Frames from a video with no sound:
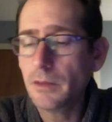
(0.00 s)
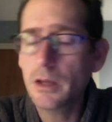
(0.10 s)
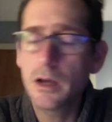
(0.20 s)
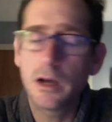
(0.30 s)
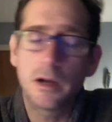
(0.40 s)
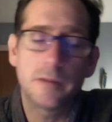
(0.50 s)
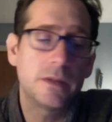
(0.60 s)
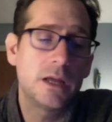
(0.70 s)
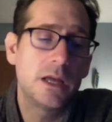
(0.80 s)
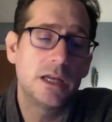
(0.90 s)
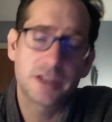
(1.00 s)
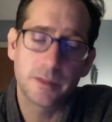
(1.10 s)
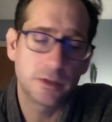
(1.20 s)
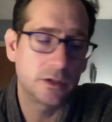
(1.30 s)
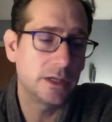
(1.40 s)
Um,
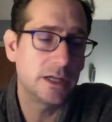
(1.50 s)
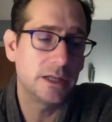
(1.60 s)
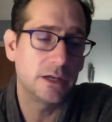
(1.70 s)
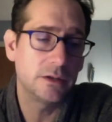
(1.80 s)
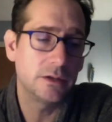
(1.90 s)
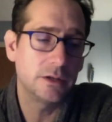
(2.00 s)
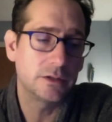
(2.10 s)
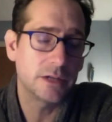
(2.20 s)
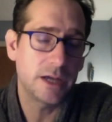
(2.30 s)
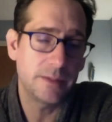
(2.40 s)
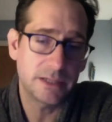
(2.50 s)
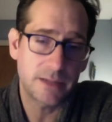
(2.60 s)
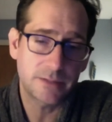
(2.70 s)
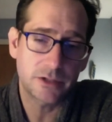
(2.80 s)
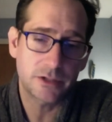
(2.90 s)
similarly, the, those ambient
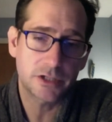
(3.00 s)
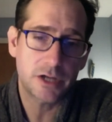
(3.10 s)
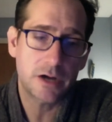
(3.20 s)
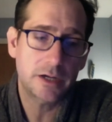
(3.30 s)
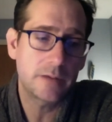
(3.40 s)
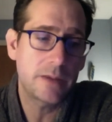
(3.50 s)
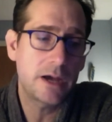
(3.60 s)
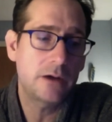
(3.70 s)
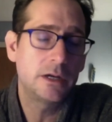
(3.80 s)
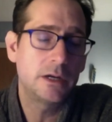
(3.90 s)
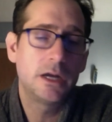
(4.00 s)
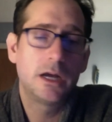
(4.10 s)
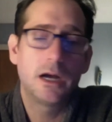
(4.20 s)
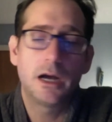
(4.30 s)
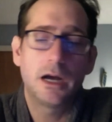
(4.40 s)
temps I was just talking about
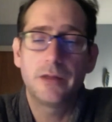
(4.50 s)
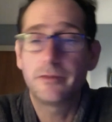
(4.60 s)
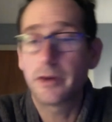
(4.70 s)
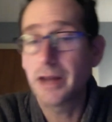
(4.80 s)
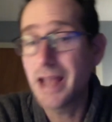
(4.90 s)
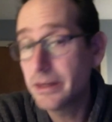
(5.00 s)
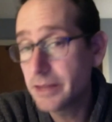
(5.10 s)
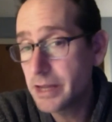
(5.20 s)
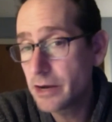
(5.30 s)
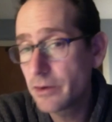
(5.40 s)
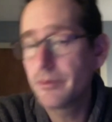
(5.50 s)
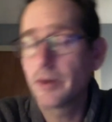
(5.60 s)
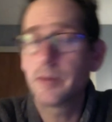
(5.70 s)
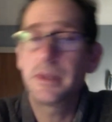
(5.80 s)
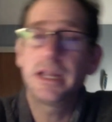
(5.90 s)
uh, at the very end of the year, the
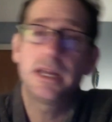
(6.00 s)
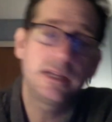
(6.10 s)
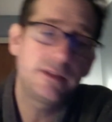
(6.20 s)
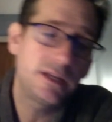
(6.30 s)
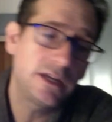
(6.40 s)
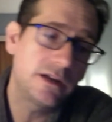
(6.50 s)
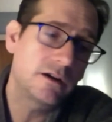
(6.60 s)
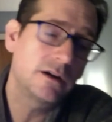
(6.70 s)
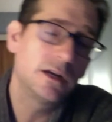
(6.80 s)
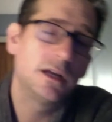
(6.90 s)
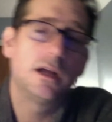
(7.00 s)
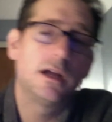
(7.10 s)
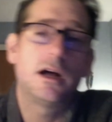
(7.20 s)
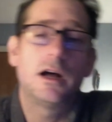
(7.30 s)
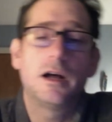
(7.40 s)
very beginning of the year,
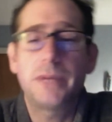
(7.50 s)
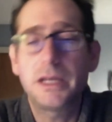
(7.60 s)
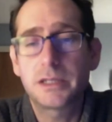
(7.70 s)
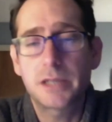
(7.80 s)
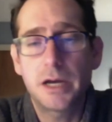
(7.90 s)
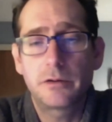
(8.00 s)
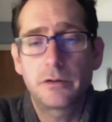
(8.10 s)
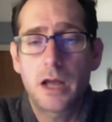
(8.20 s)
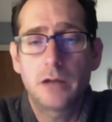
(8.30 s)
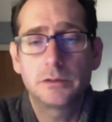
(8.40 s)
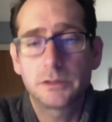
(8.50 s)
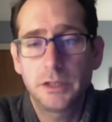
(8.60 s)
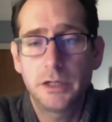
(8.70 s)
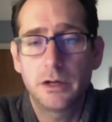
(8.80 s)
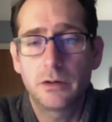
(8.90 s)
uh, peak sun around
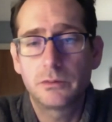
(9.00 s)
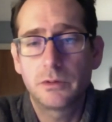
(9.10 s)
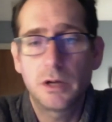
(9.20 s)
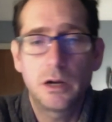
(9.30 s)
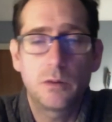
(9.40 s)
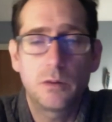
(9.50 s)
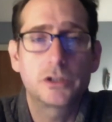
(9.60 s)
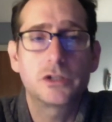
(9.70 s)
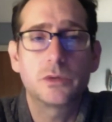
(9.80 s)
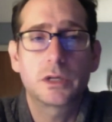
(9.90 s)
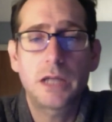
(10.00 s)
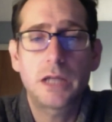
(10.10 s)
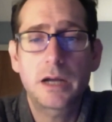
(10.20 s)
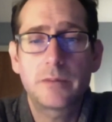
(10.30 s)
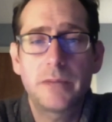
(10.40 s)
you know uh, one or two
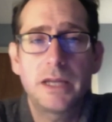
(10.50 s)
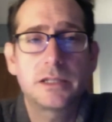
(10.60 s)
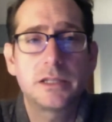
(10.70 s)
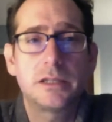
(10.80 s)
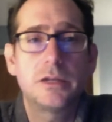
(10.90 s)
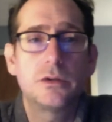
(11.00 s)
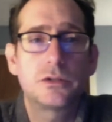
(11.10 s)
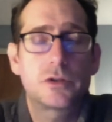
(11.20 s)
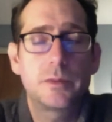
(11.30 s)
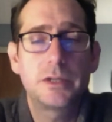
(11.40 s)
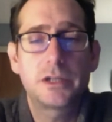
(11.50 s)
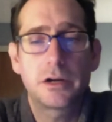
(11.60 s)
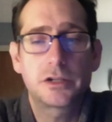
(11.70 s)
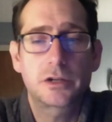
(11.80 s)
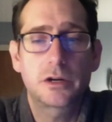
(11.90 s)
o'clock means that those
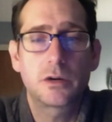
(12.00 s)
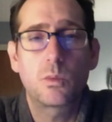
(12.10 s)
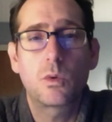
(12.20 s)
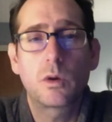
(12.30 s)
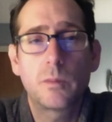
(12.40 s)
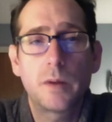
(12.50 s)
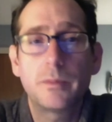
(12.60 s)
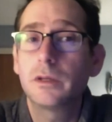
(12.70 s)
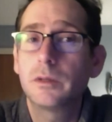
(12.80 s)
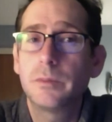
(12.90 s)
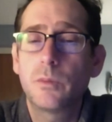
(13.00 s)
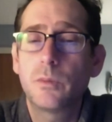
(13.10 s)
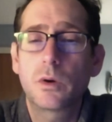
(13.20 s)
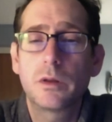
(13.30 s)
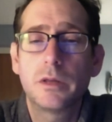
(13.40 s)
tributaries are going to warm up a little bit
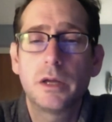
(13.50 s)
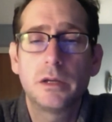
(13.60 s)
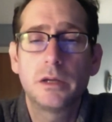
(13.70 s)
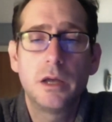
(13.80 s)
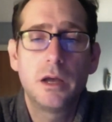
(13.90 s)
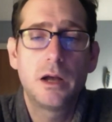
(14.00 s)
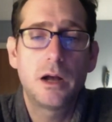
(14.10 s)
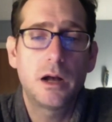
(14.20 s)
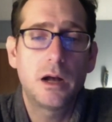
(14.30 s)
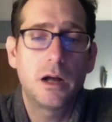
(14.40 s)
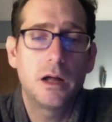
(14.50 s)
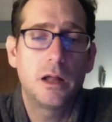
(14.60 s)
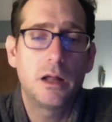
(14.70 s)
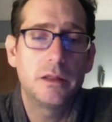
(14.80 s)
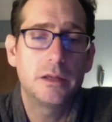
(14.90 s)
more than uh,
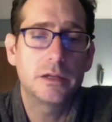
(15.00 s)
the